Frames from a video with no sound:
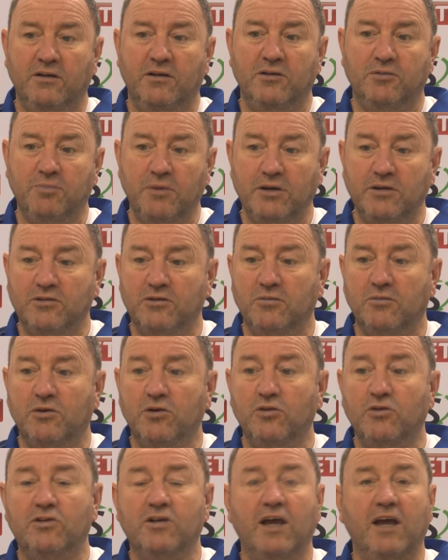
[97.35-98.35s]
There's been some
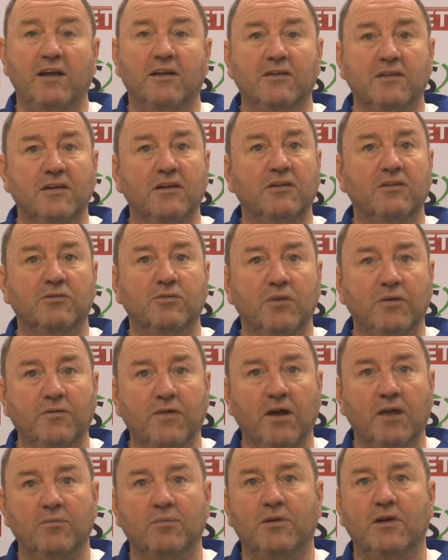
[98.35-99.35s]
good tactics.
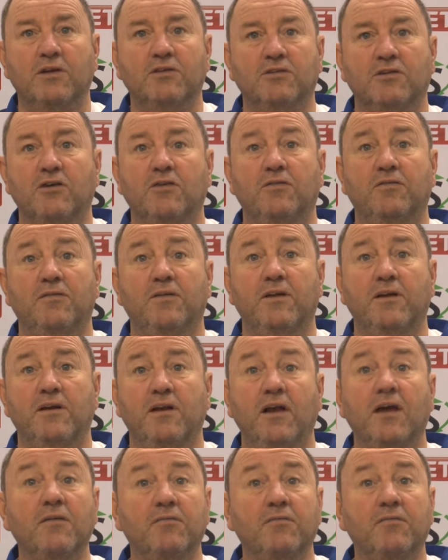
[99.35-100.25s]
We've kept ourselves in